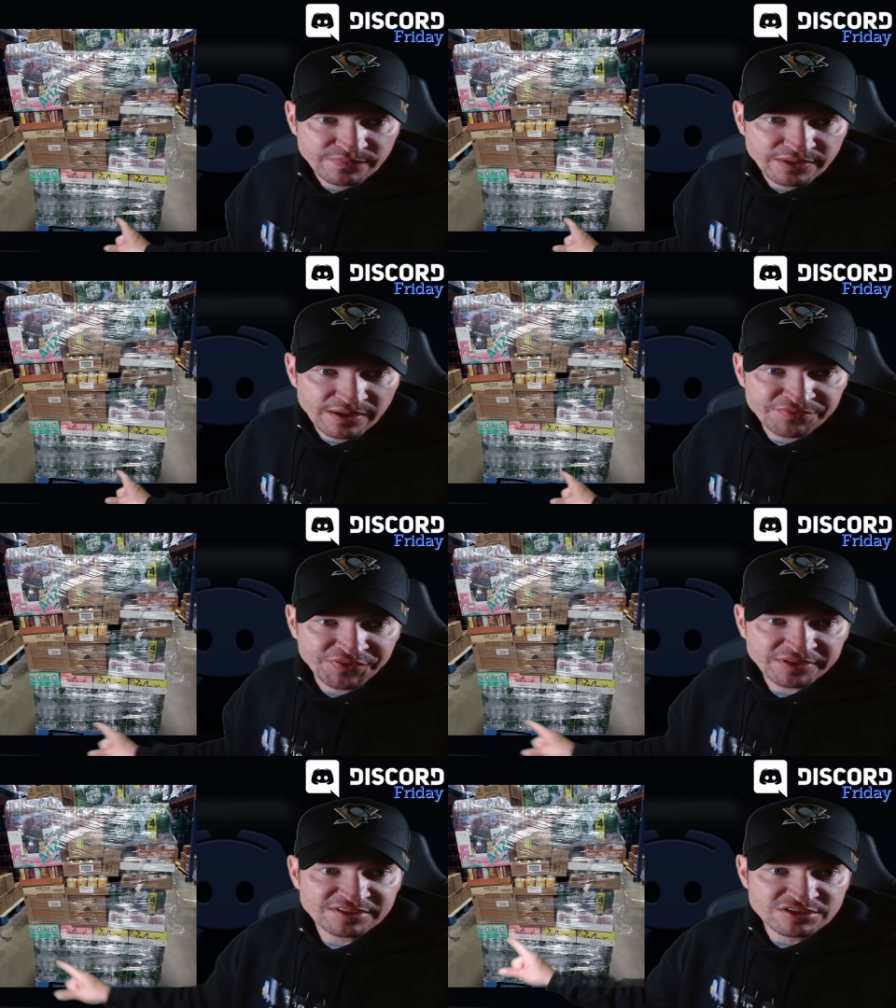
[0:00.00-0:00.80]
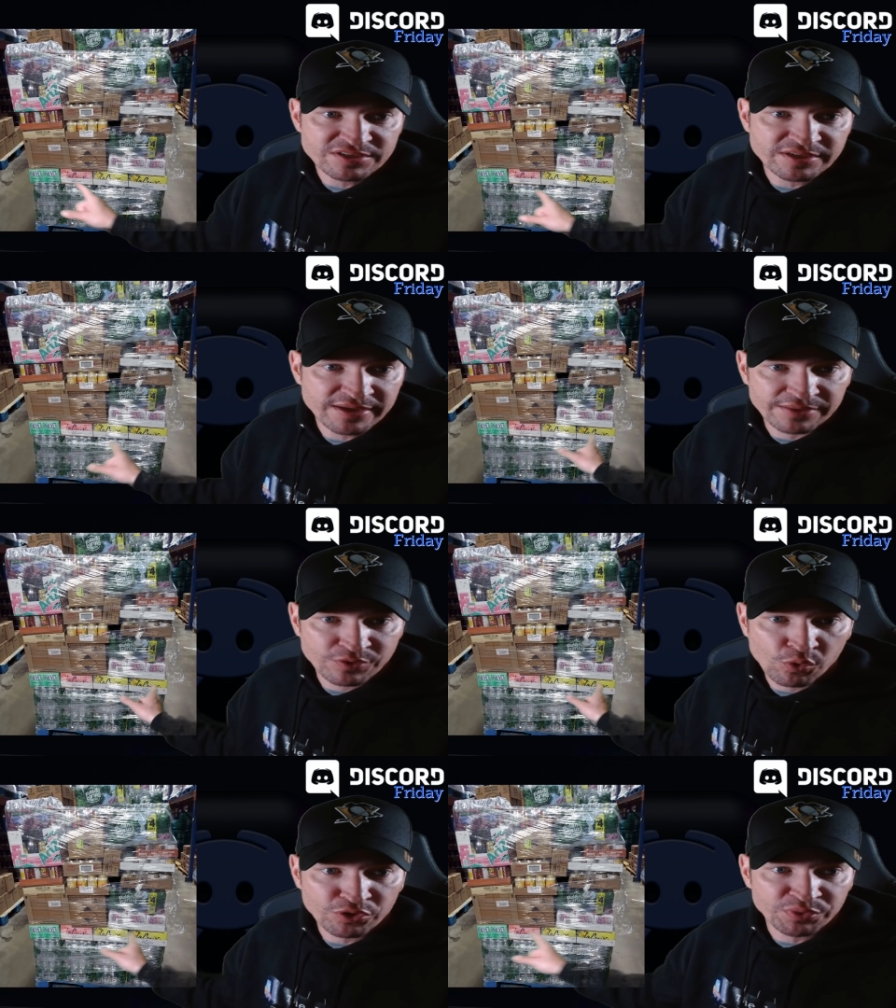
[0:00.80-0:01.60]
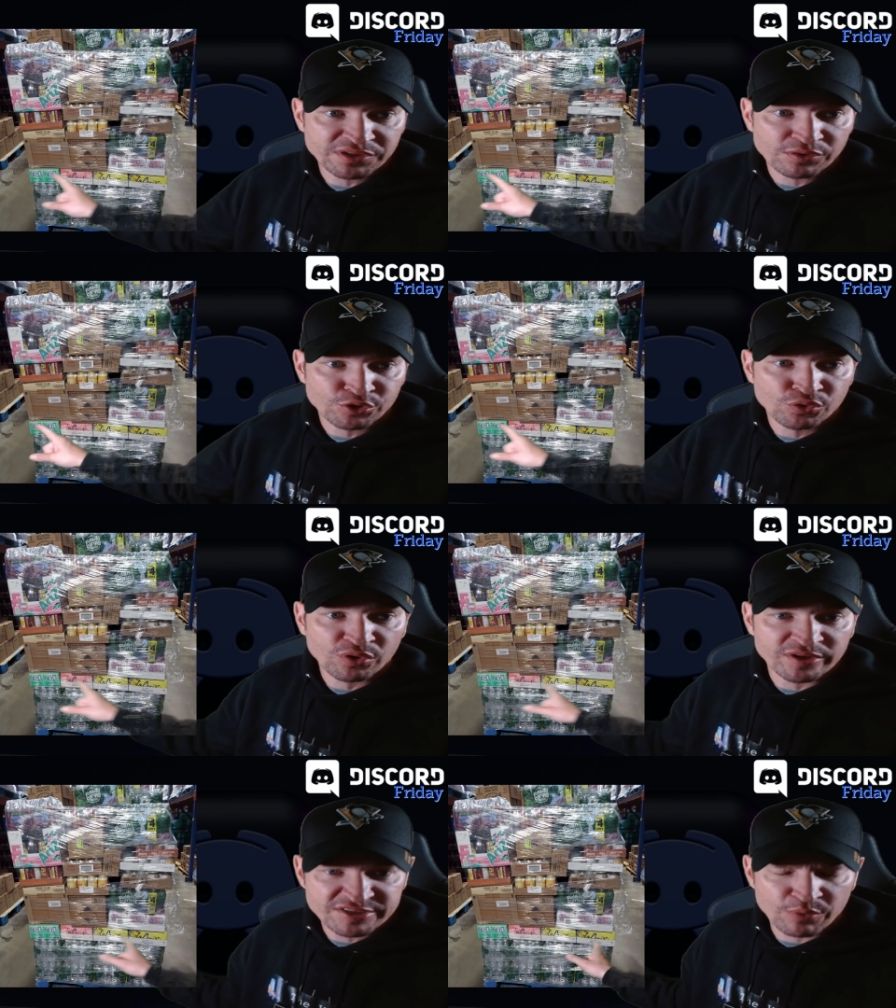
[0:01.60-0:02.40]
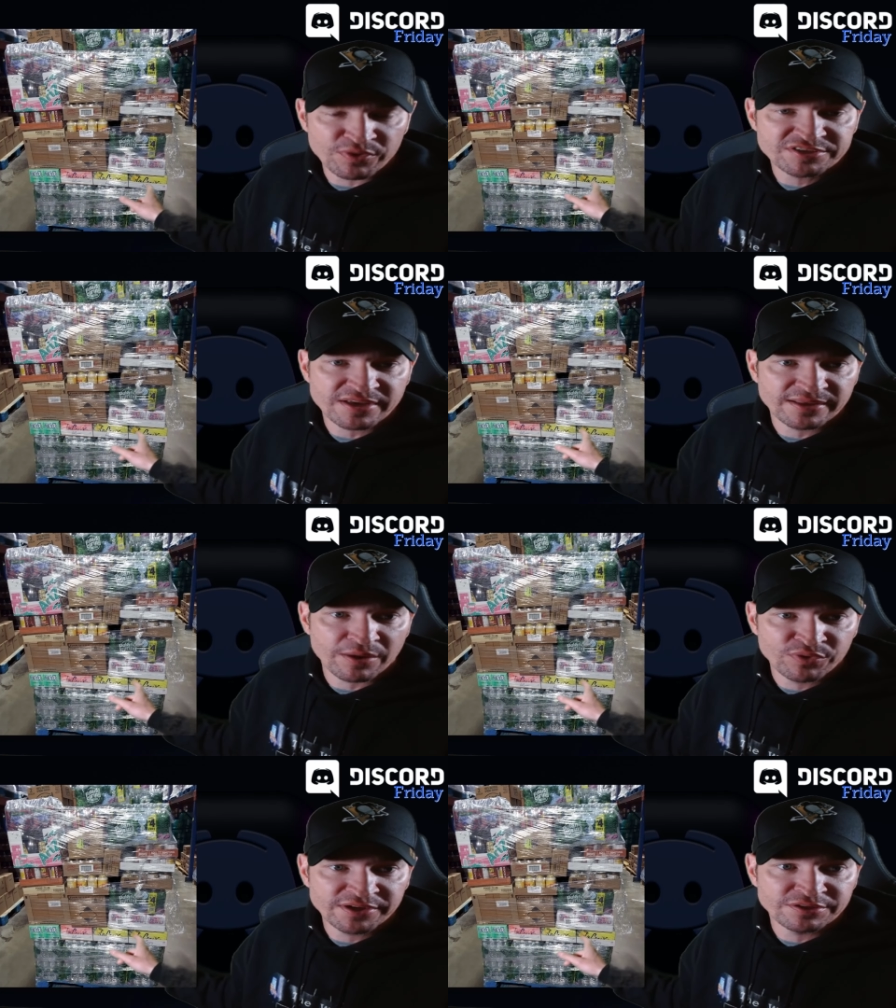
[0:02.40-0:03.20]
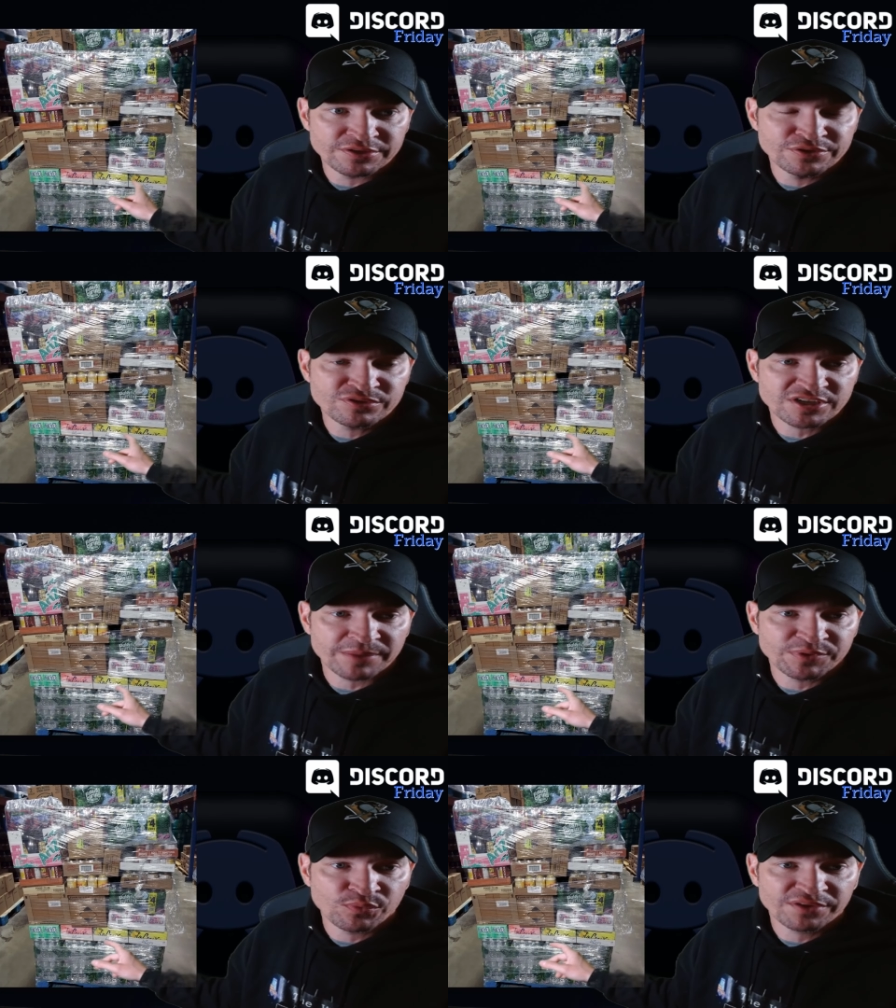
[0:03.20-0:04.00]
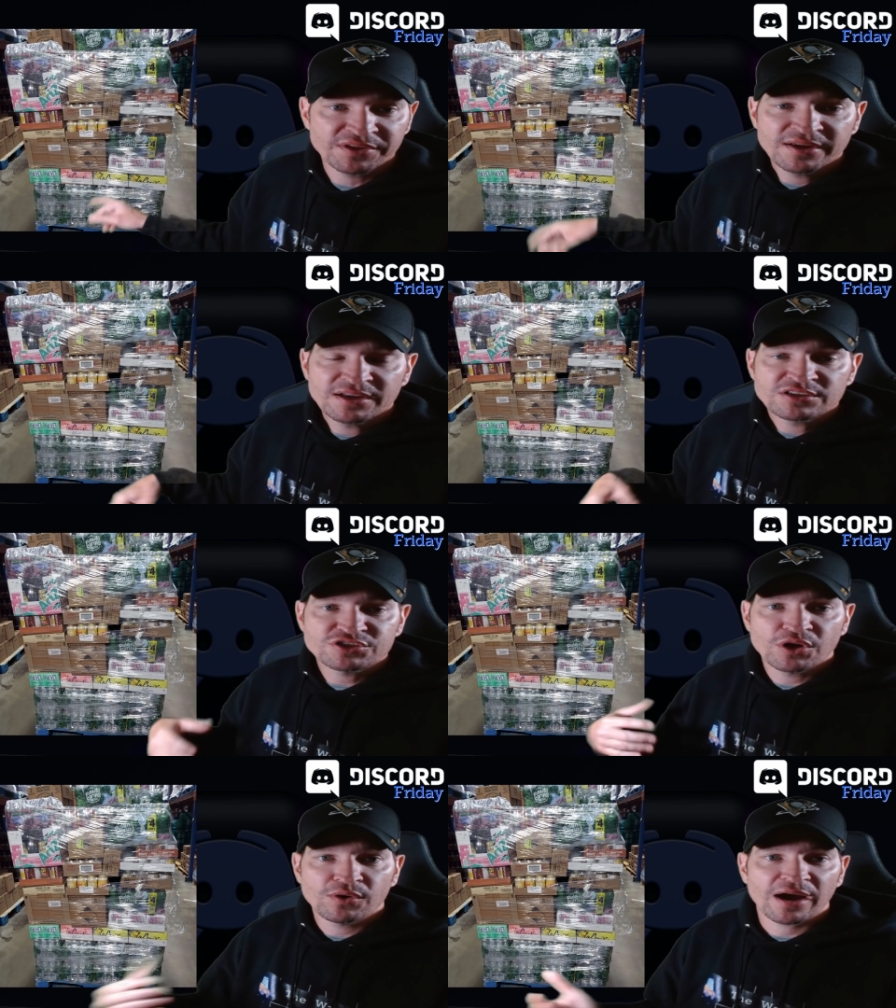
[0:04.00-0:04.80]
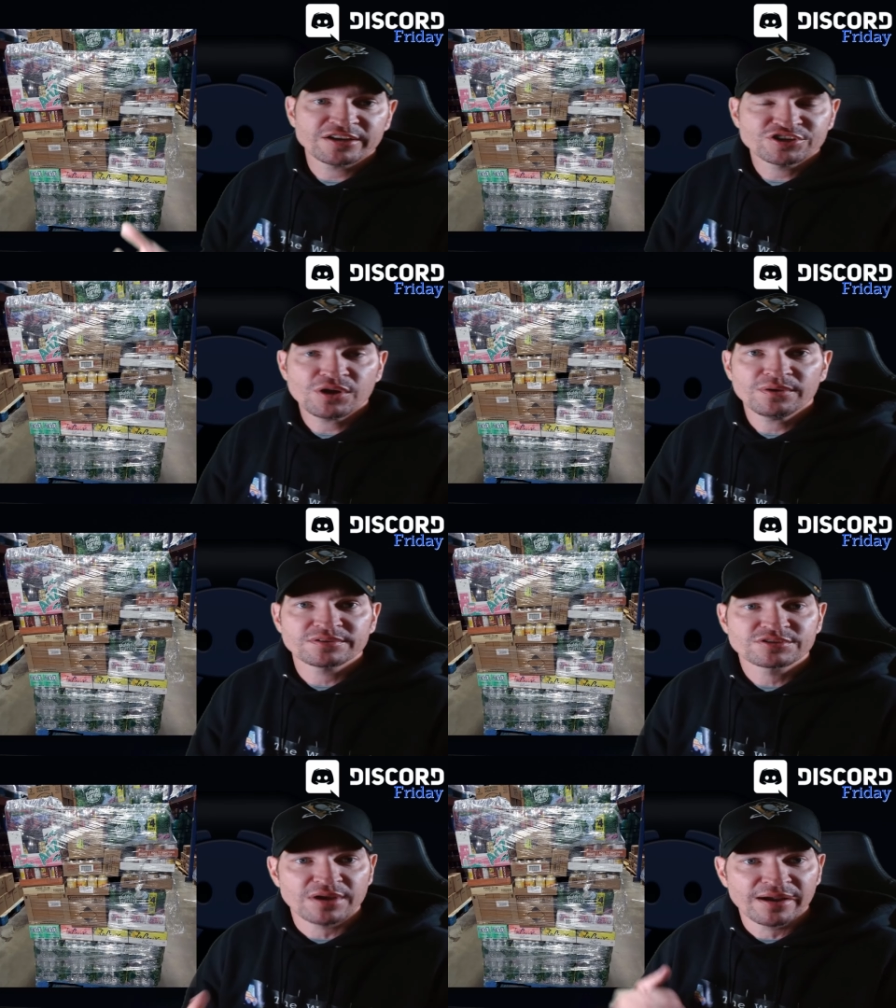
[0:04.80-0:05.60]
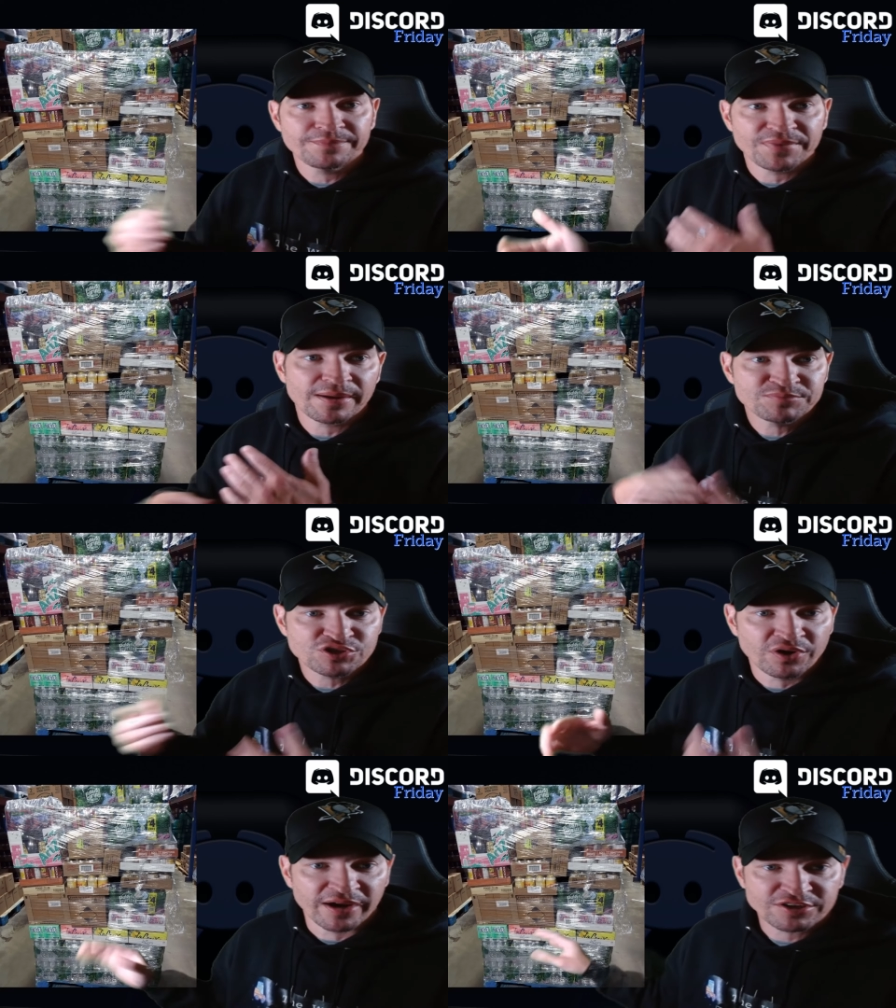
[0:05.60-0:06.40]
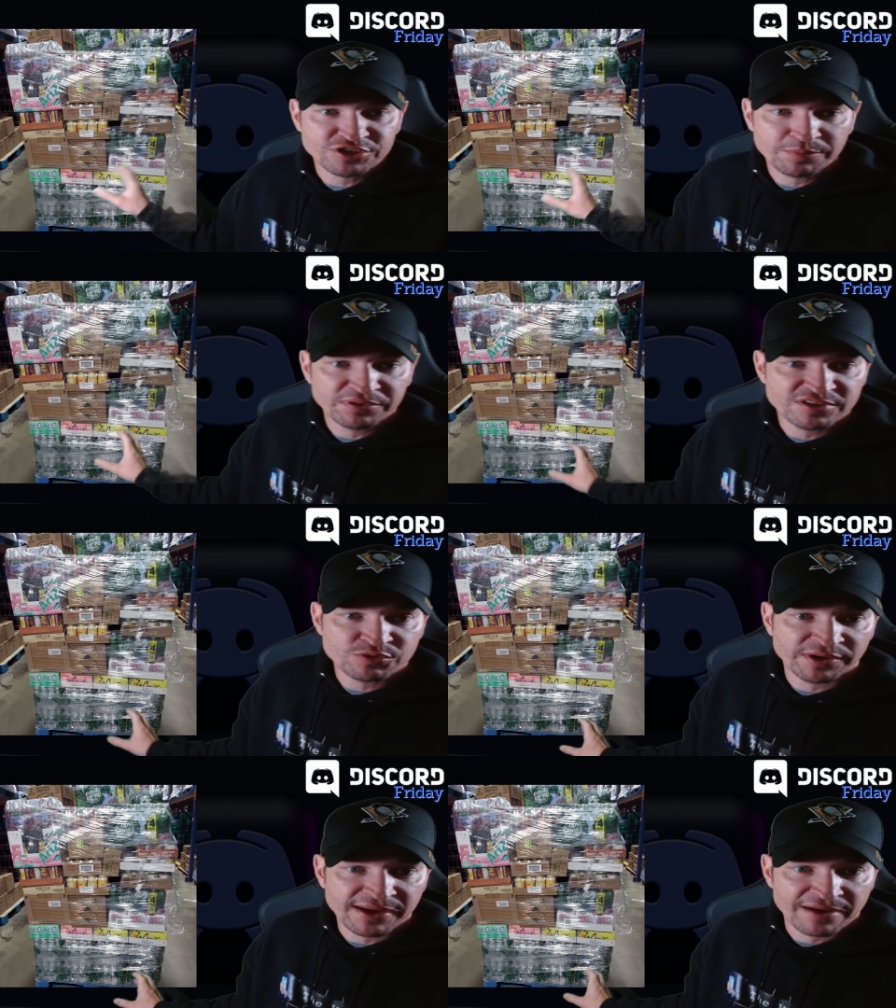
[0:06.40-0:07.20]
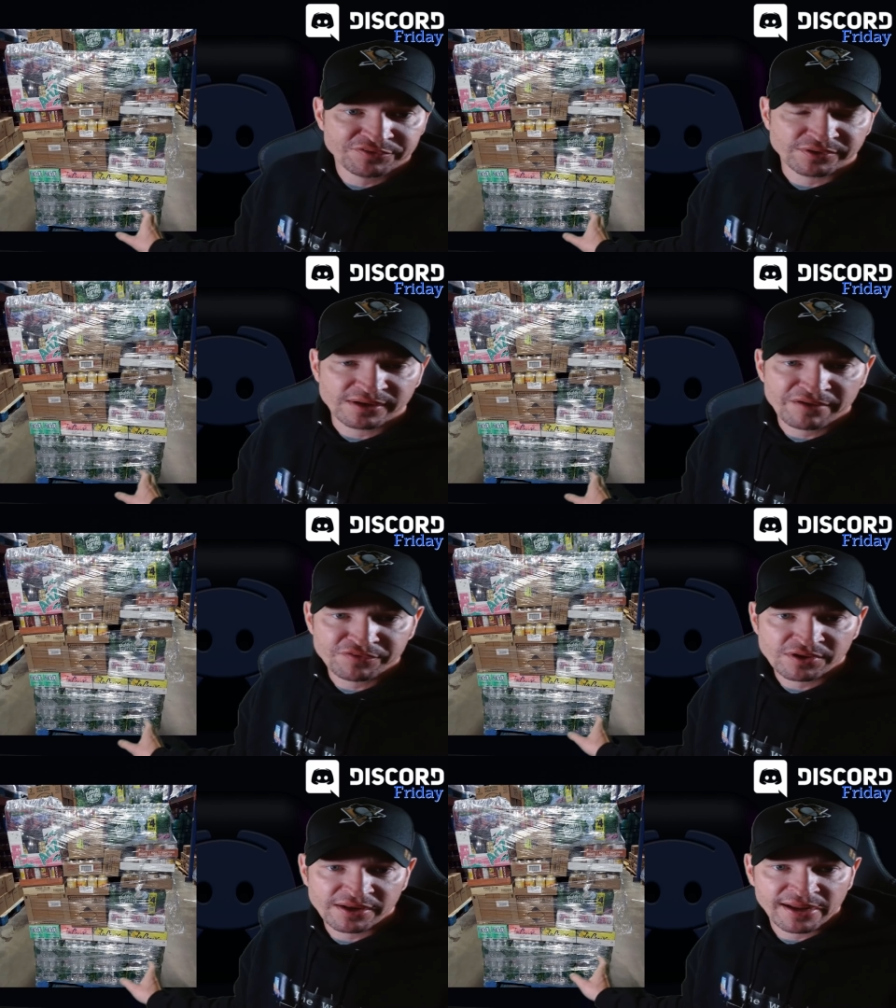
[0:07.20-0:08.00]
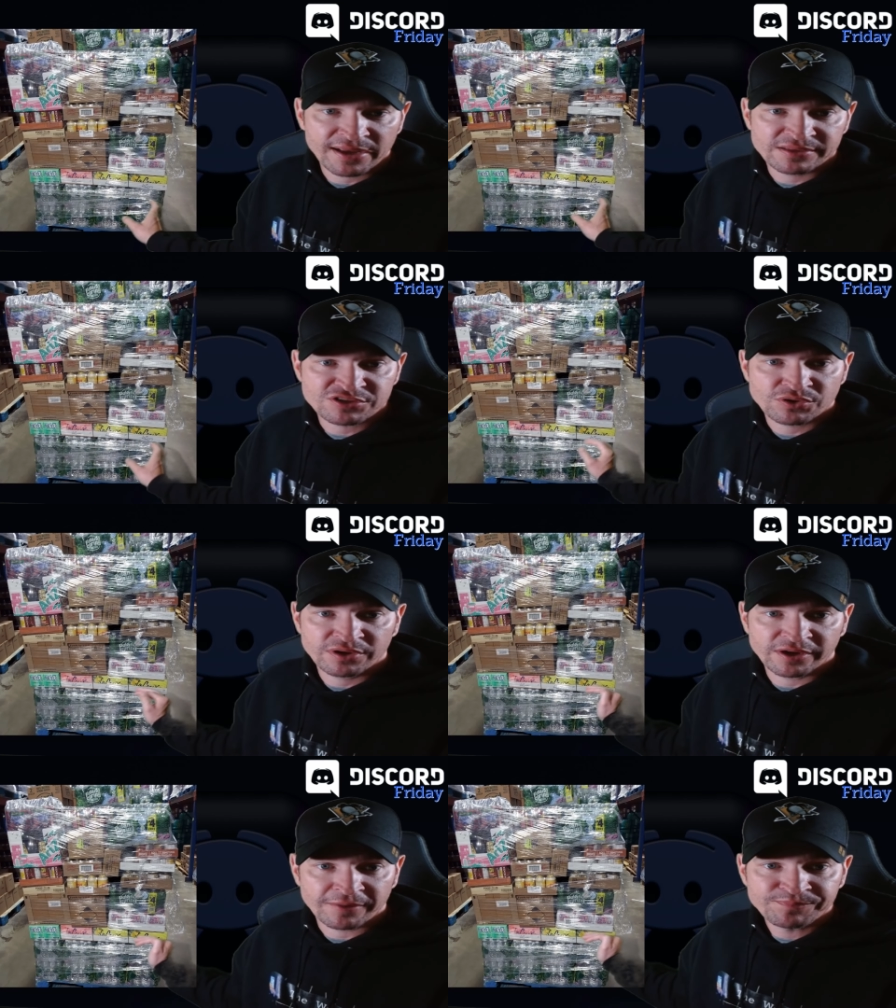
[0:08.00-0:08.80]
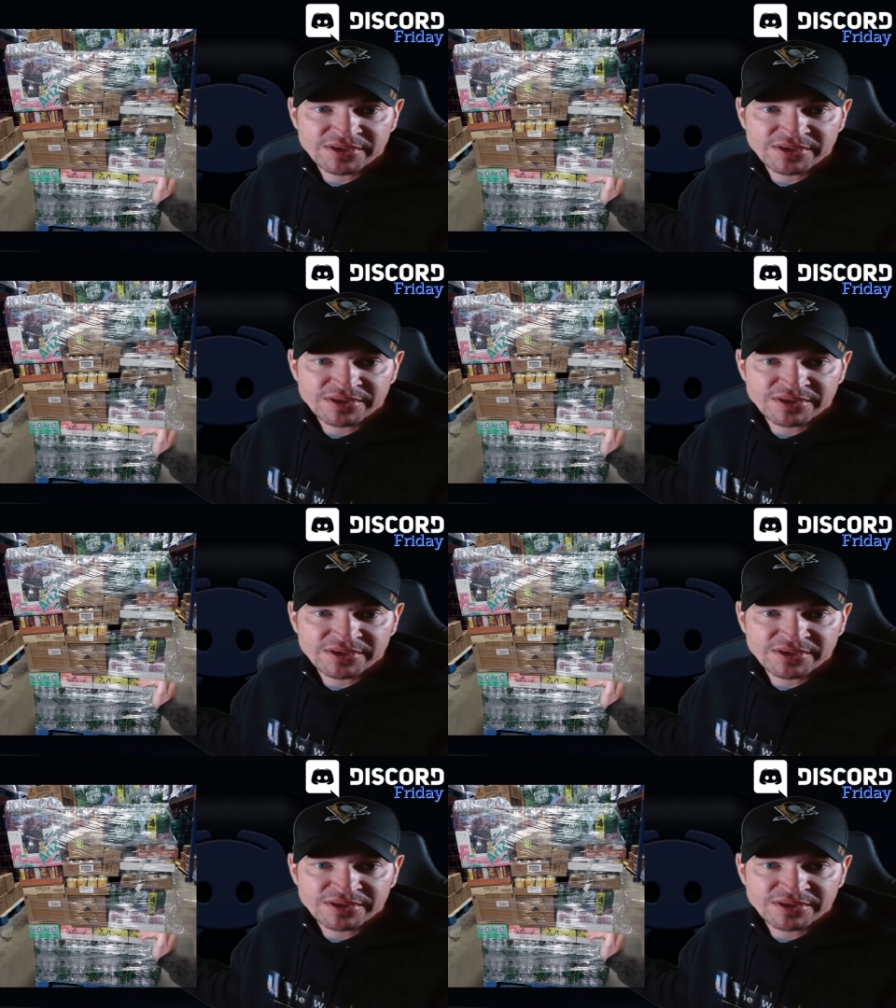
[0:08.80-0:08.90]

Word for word: I think this is the yeah the order with the Lacroix that we said that we need to do something with. So I should so I, I'm sorry I should have put this right after it. I forgot I had this on here.